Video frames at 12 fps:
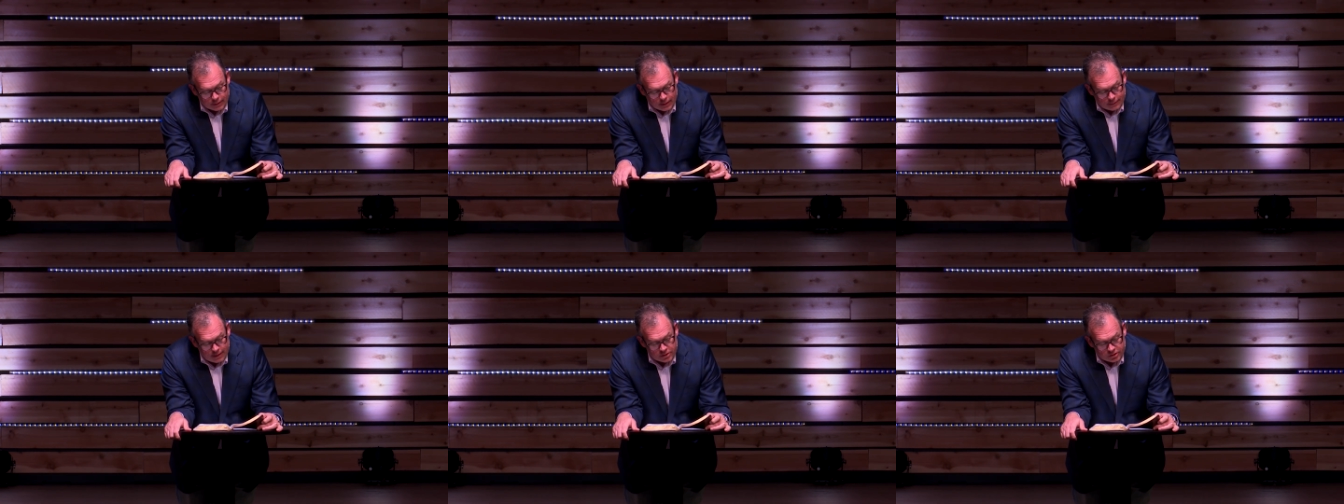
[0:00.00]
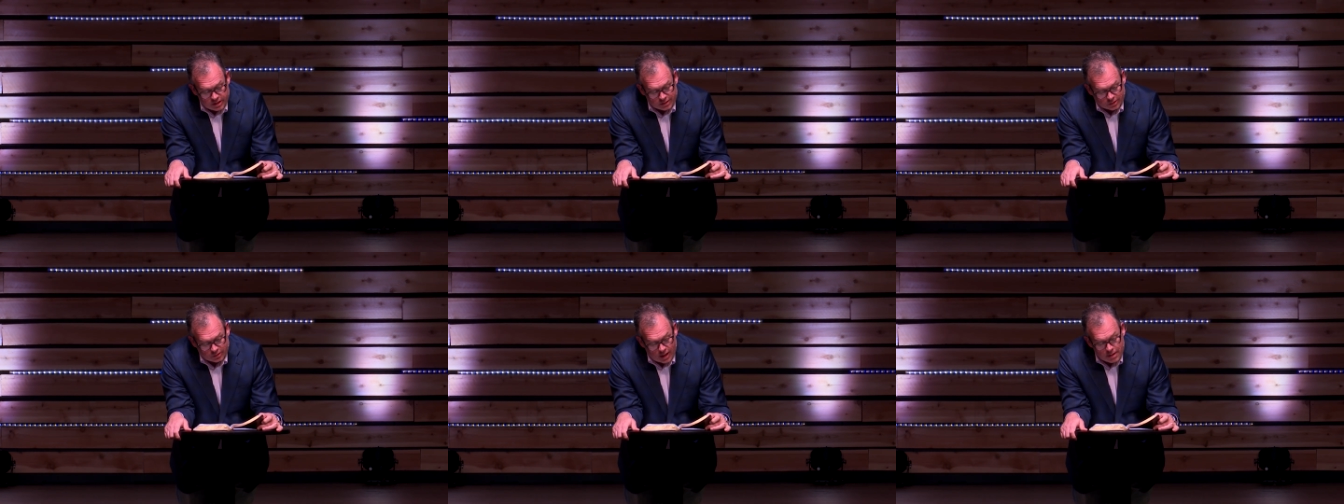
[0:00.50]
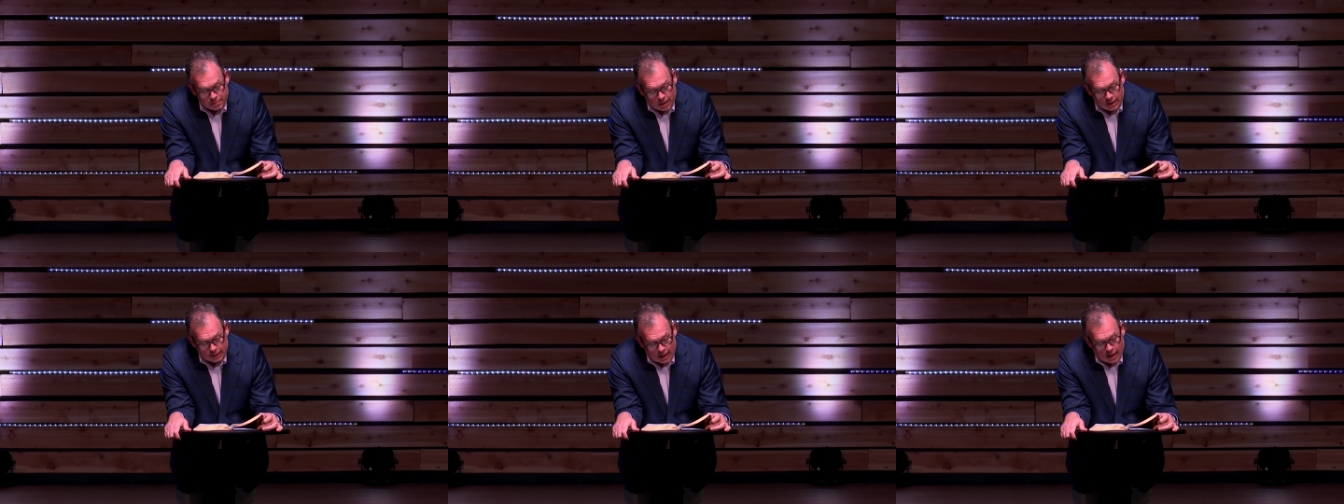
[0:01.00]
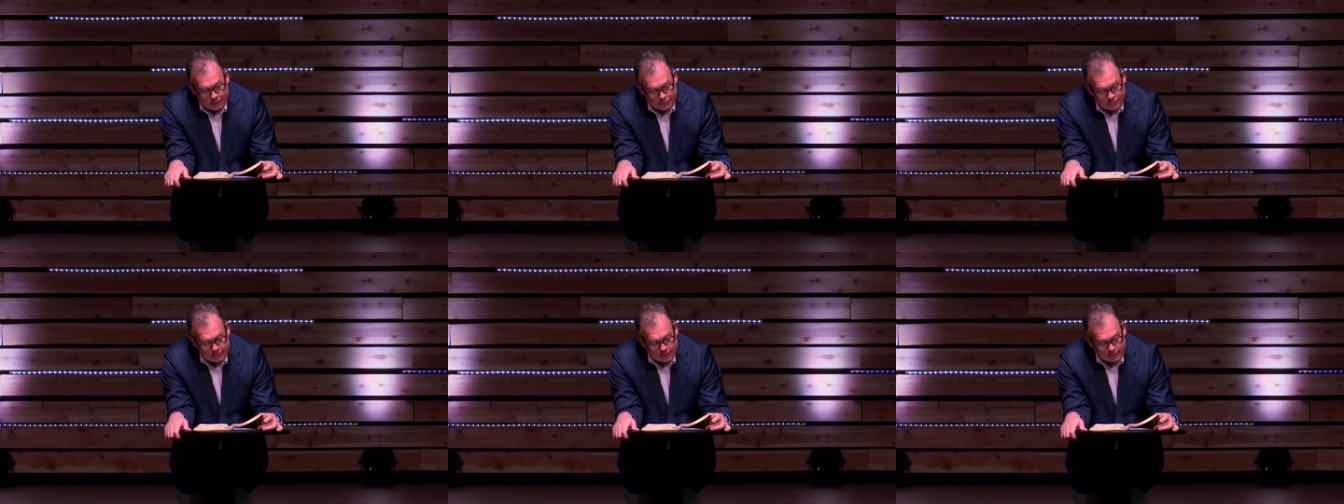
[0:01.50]
and they seek to take my life
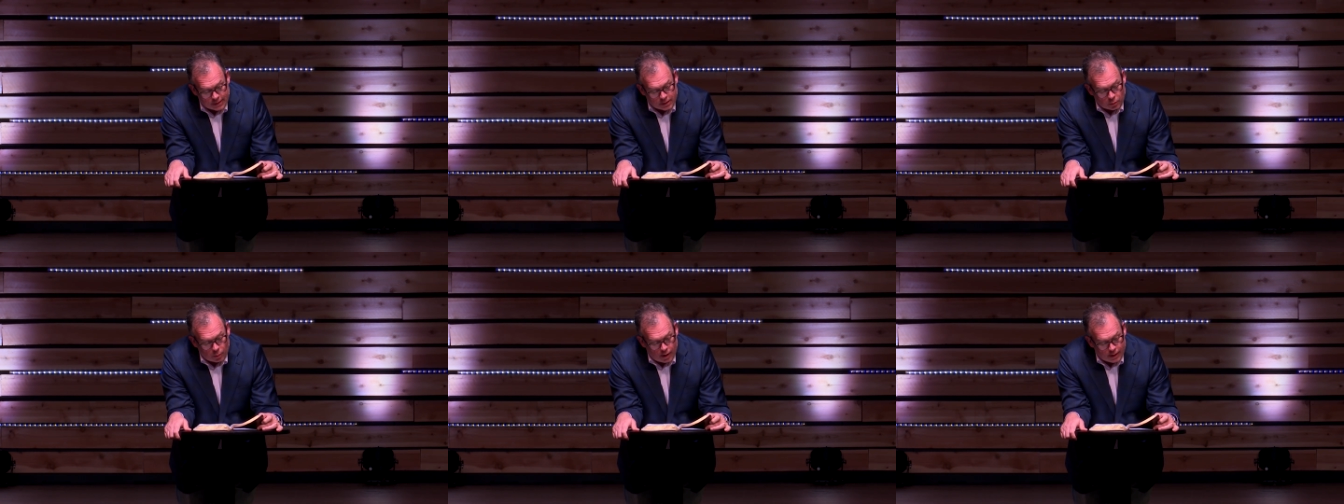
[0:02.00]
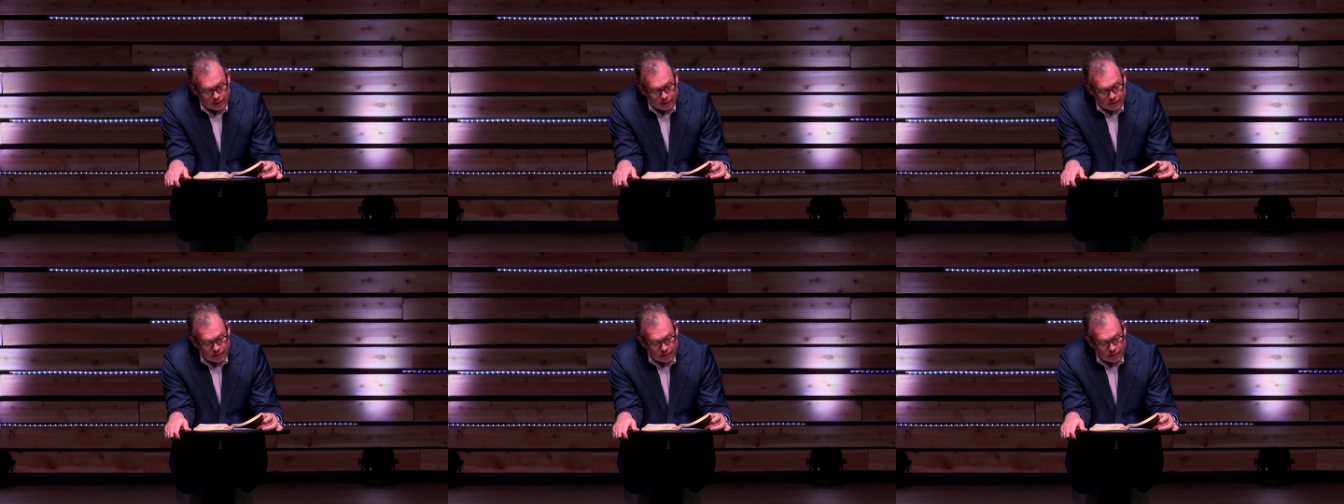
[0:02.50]
and take it away.